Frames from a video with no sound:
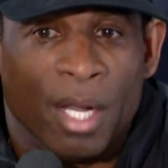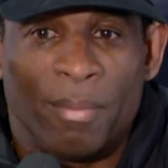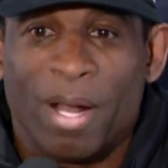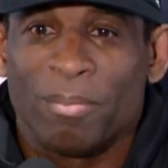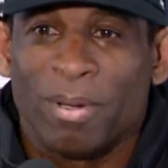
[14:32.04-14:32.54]

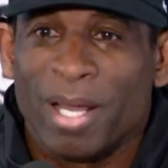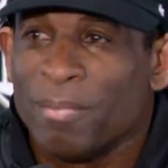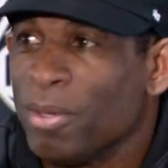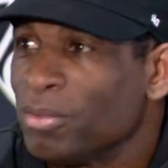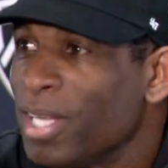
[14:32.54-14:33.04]
about
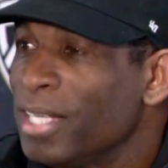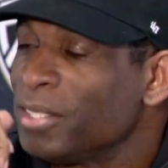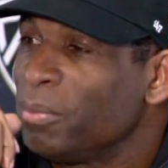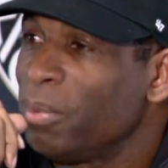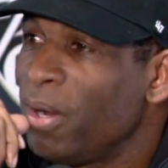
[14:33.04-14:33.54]
playing both
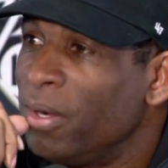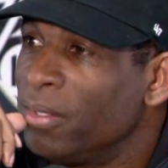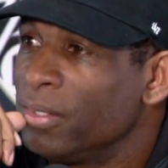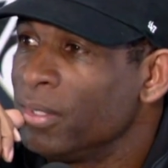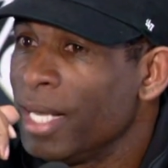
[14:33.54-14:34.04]
sides of the
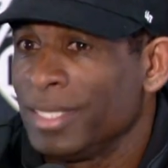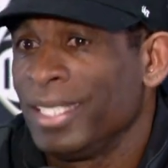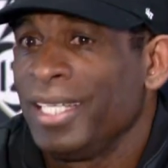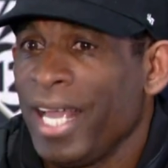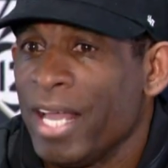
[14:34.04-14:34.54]
ball. I
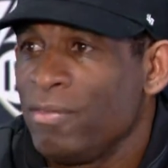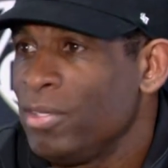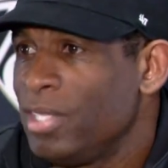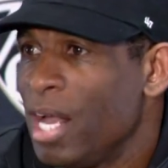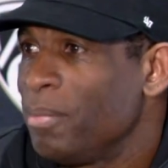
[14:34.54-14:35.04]
say, yeah, if
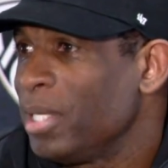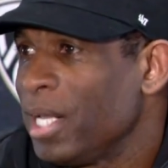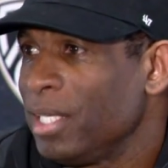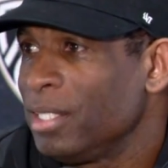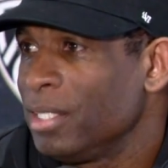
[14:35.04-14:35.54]
you
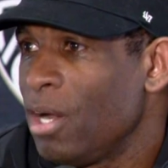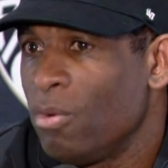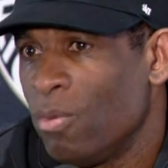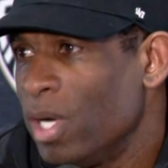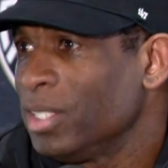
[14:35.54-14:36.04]
dominate
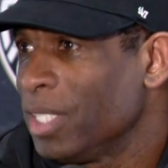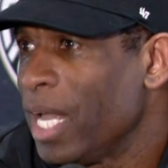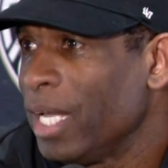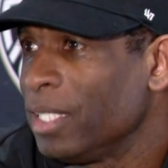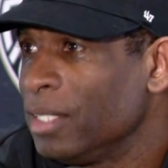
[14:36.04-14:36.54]
on one
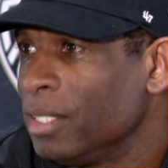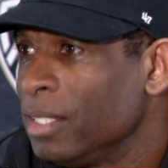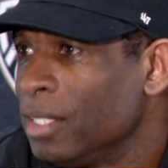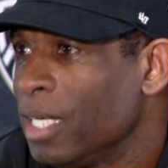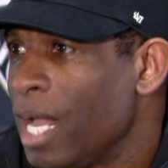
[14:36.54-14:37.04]
side,
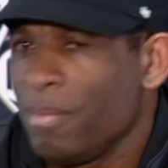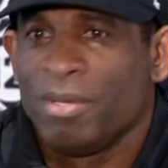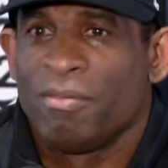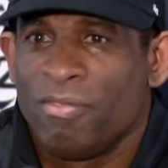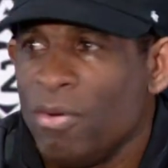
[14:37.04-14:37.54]
I'd
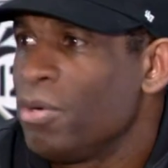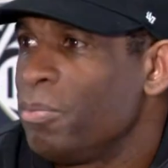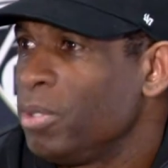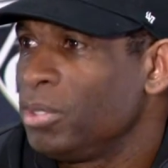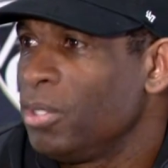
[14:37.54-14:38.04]
be a fool
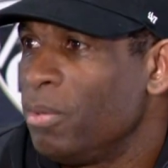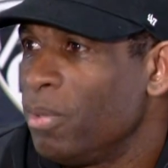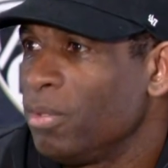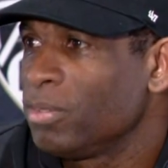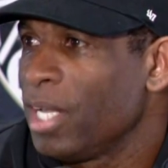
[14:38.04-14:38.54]
to put you on
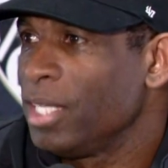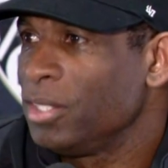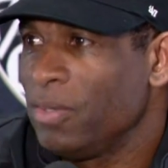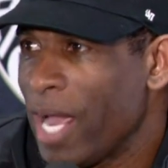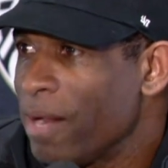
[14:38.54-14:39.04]
both
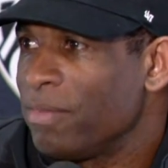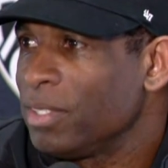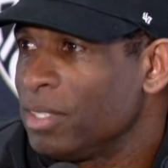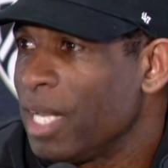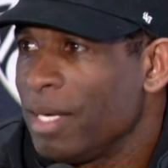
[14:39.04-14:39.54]
sides. You
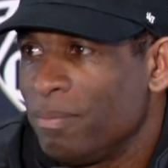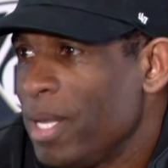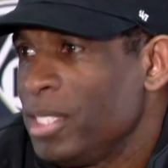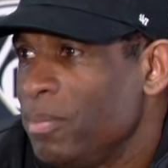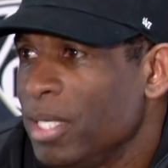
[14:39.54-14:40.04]
average. That
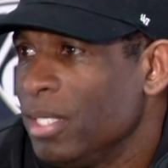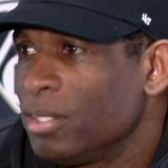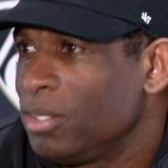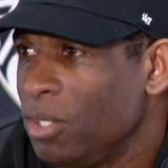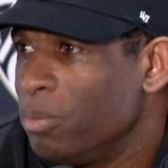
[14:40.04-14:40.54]
makes me
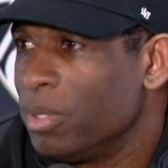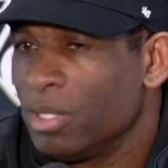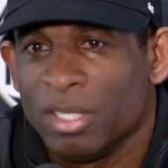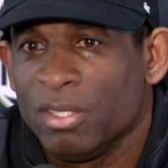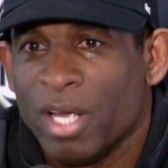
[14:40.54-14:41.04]
look
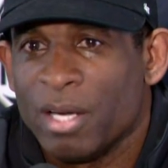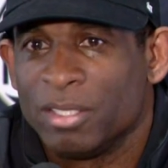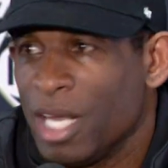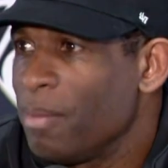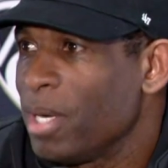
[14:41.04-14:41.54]
stupid. You got
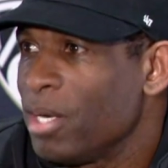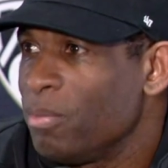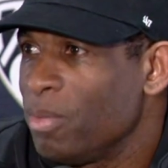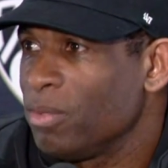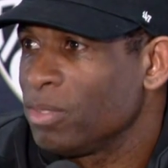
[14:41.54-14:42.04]
to dominate
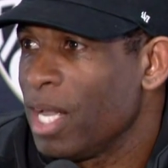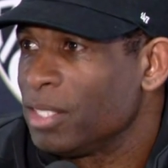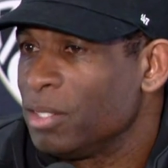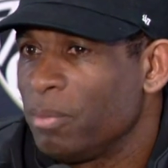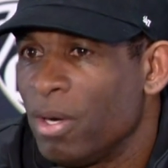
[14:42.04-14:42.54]
on both
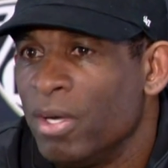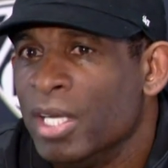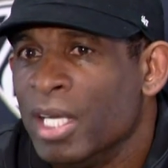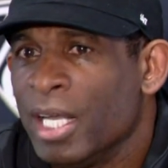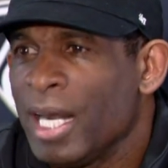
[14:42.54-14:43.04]
sides of the ball.
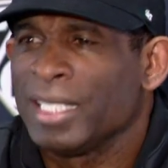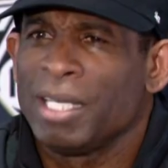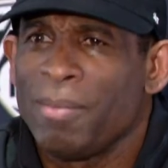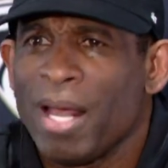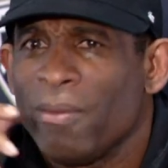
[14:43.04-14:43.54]
And I
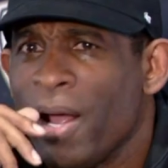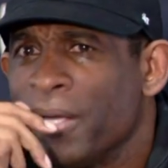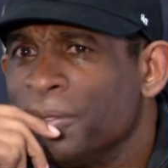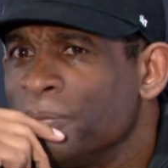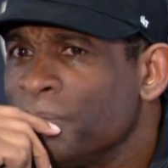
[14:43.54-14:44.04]
say, by the way,